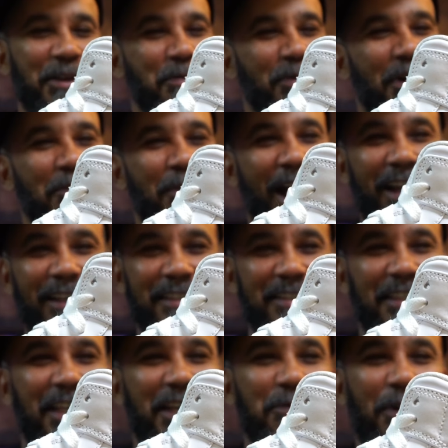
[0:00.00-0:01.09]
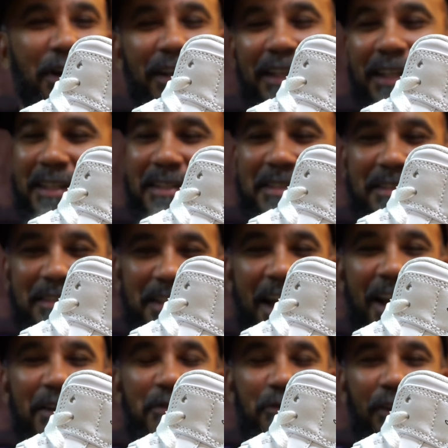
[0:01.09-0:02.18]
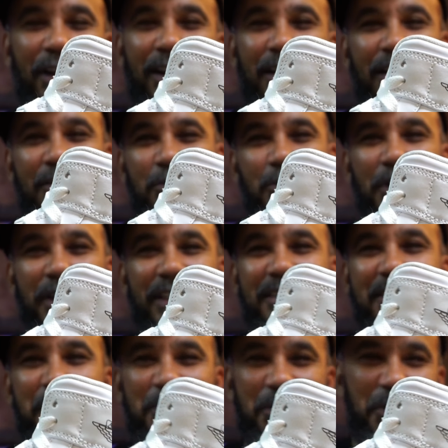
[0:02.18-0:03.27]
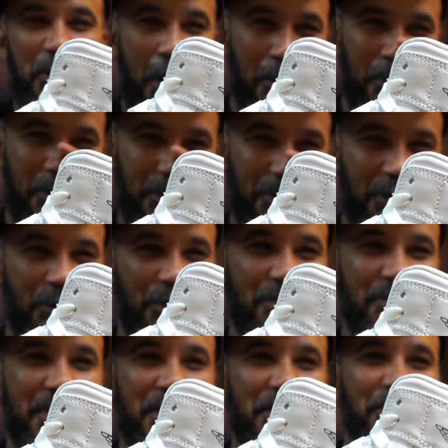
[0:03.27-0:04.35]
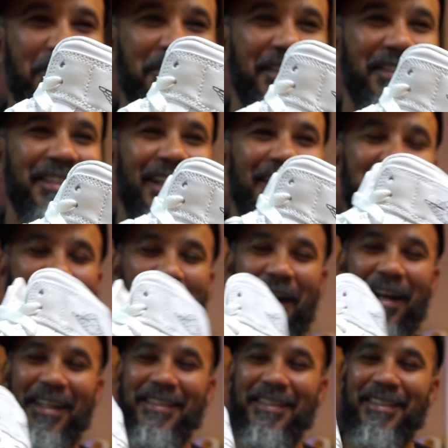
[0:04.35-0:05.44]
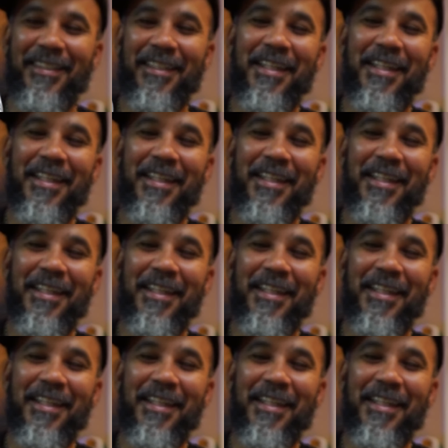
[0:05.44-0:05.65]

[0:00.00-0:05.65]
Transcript: your boy might have to keep one of these set in front of him when he's, you know, doing the reviews because that's crazy.